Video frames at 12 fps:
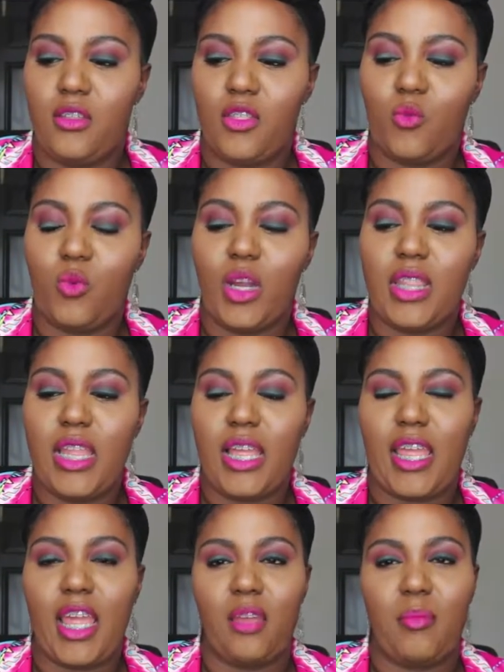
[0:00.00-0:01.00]
the one
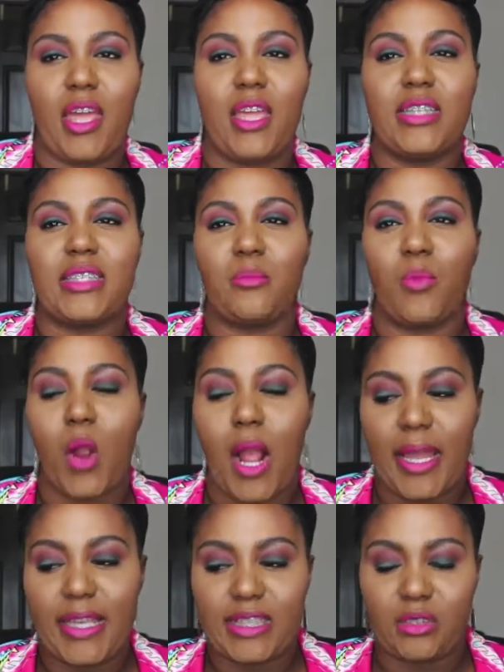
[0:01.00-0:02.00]
that came out and
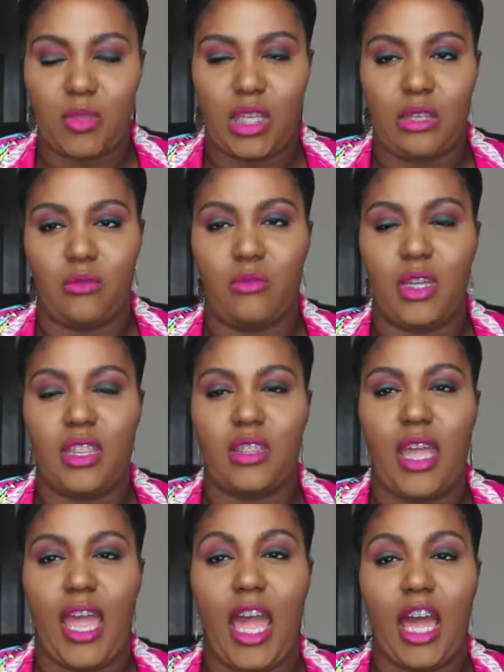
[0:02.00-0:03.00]
surprised me with
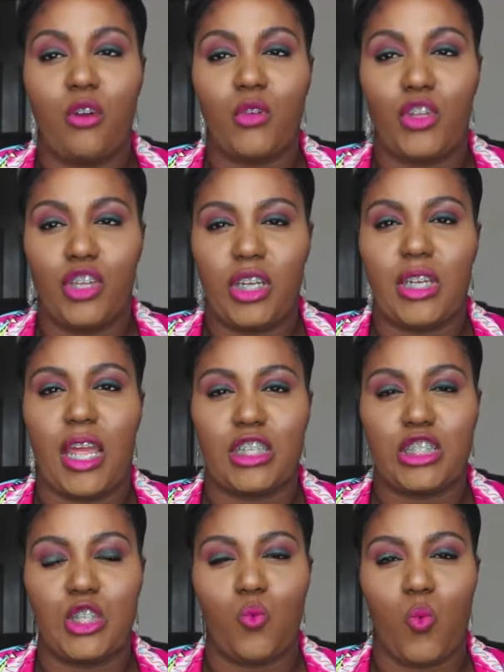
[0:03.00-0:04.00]
how good it
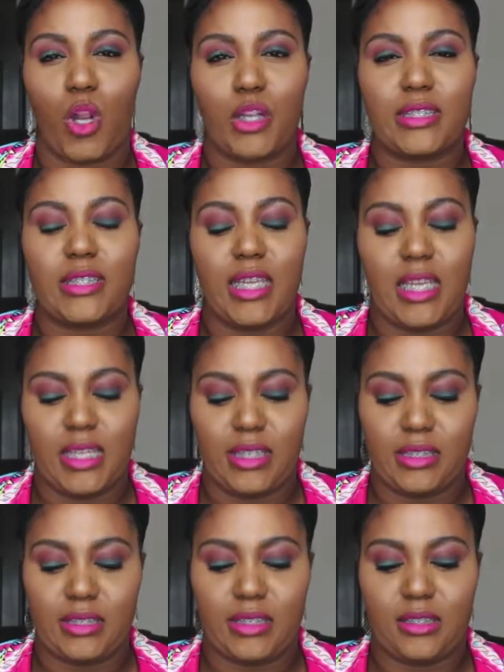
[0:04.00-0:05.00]
actually works
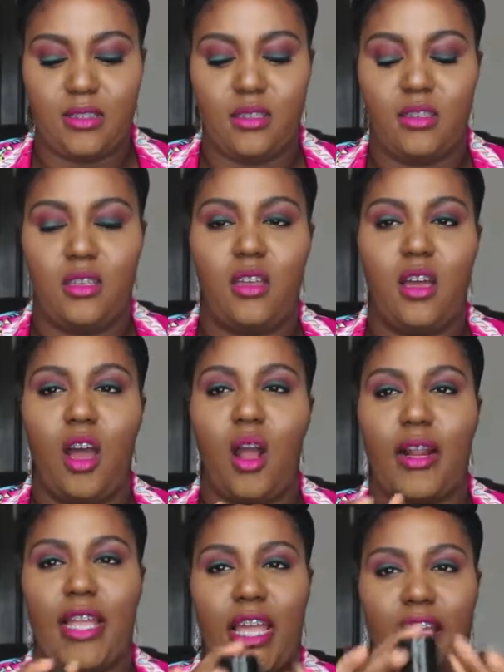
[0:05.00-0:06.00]
is
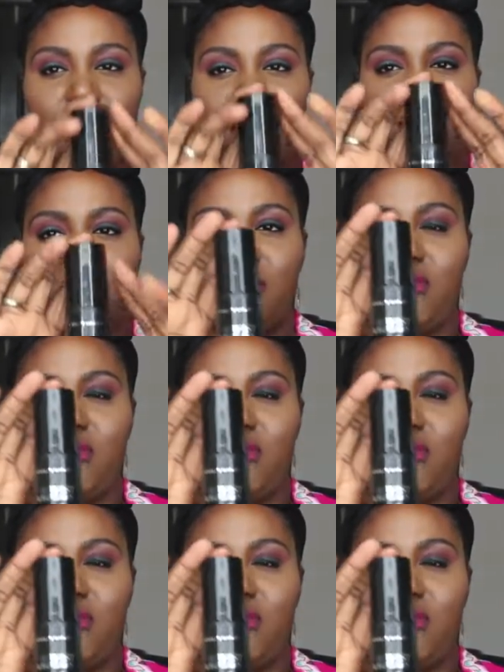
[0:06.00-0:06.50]
Hard Candy.